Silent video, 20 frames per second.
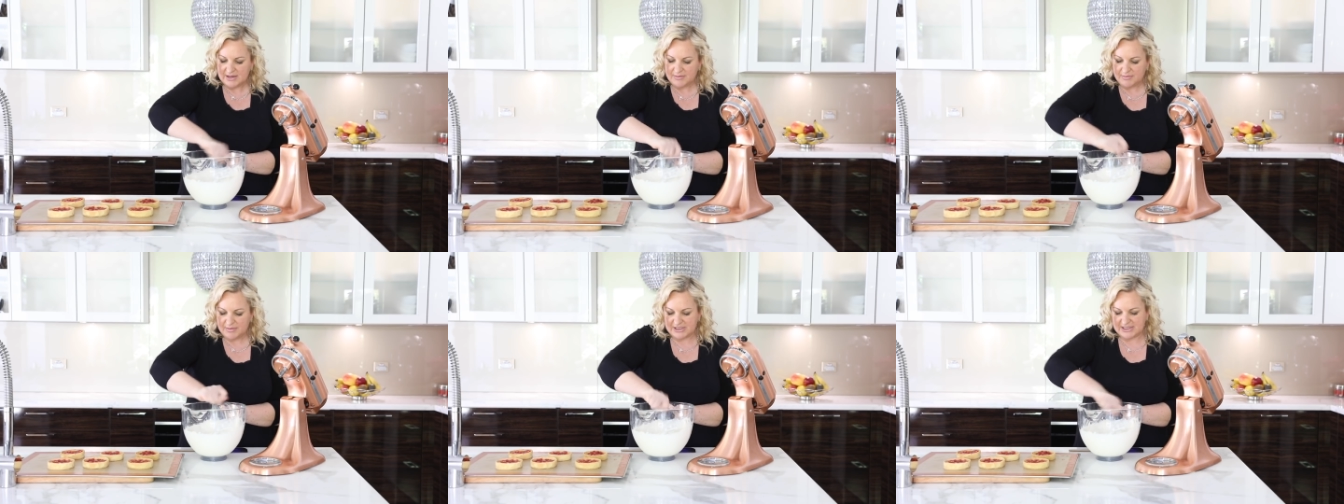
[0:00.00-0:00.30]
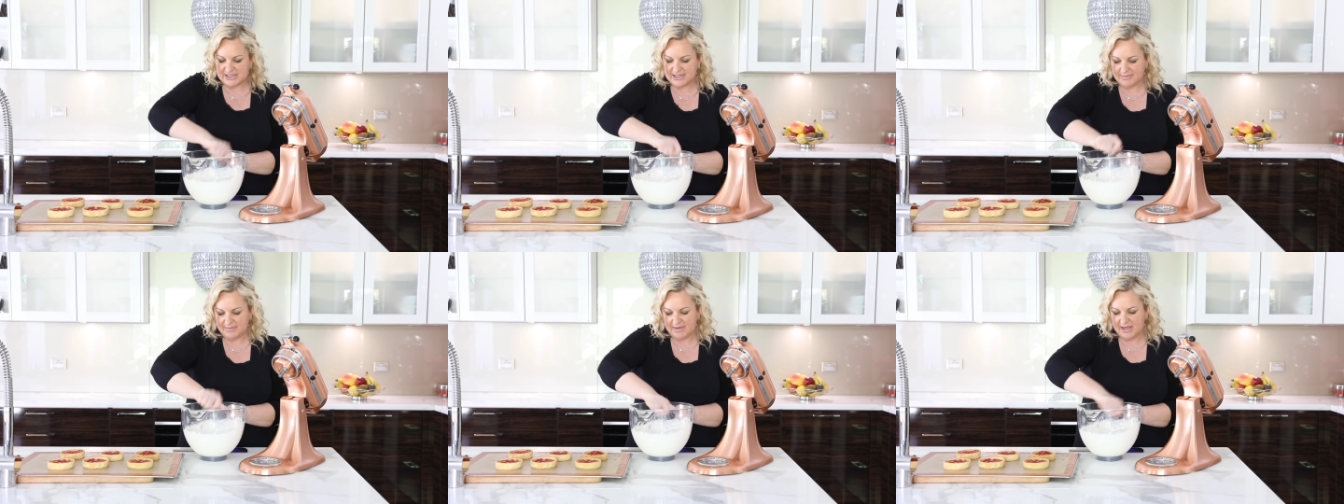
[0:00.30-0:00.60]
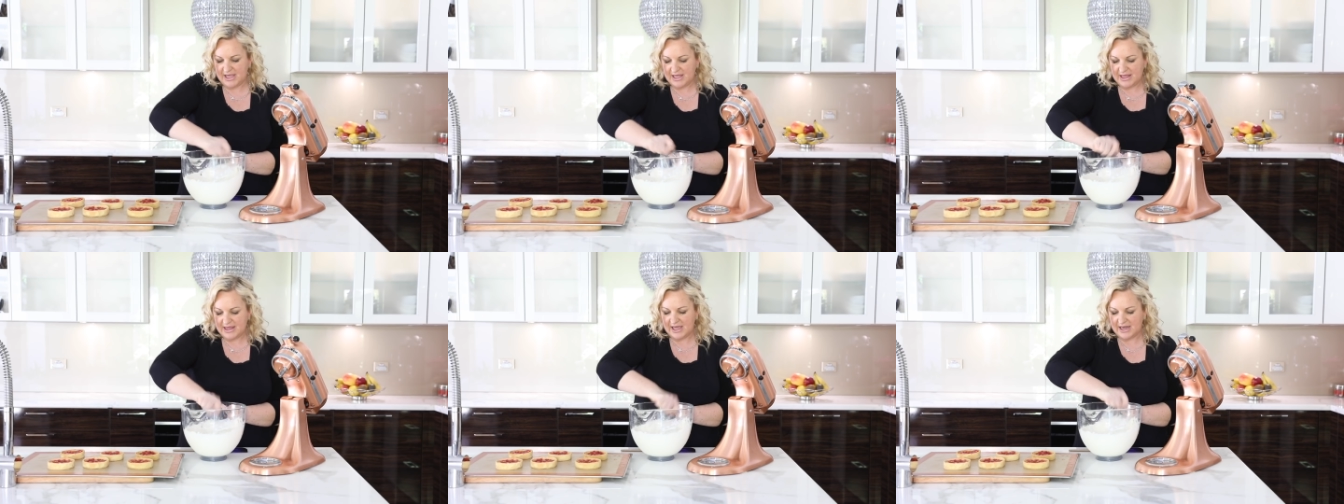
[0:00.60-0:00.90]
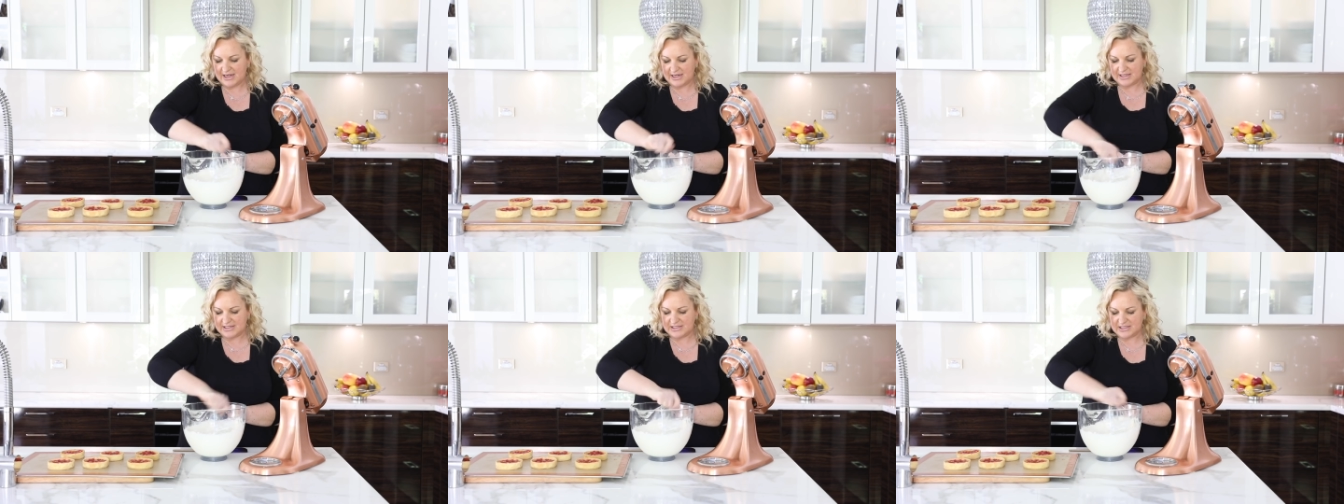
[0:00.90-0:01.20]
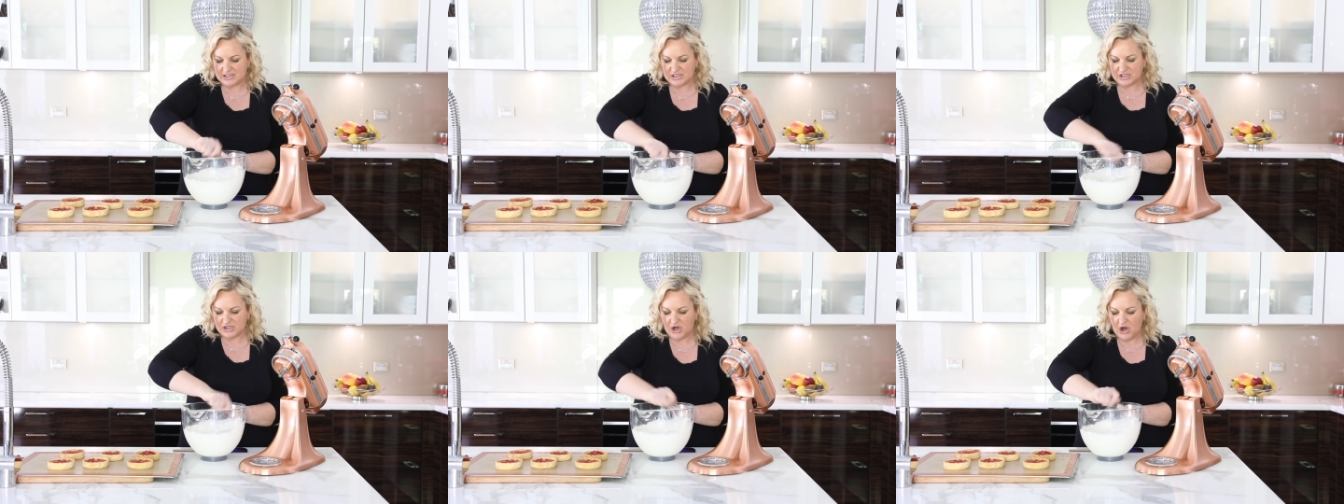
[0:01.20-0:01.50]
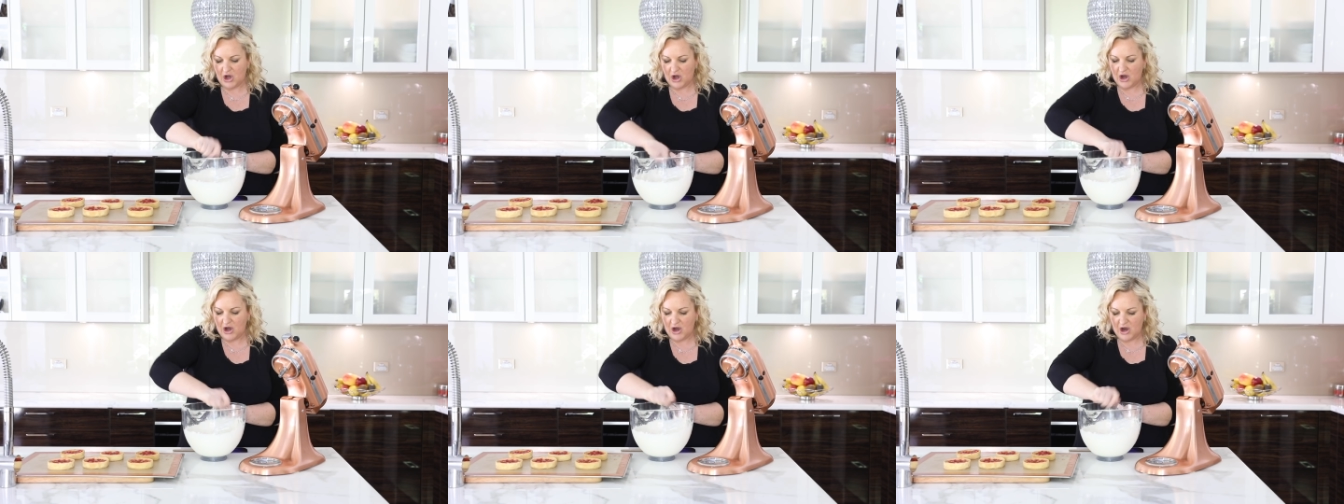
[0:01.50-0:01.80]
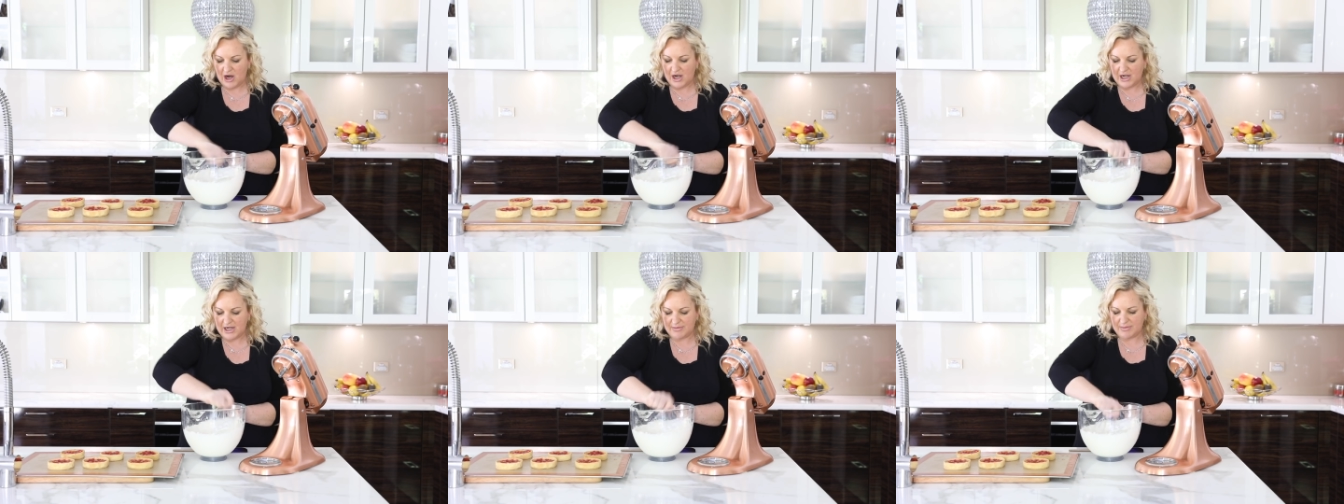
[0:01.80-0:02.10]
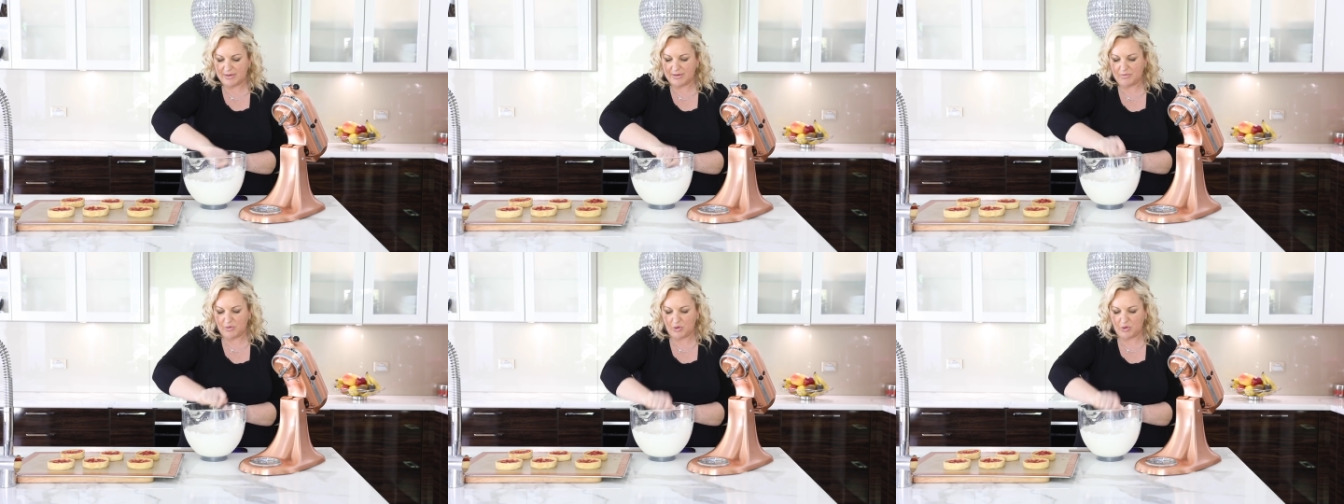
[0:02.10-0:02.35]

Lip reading: but to me that needs a tiny bit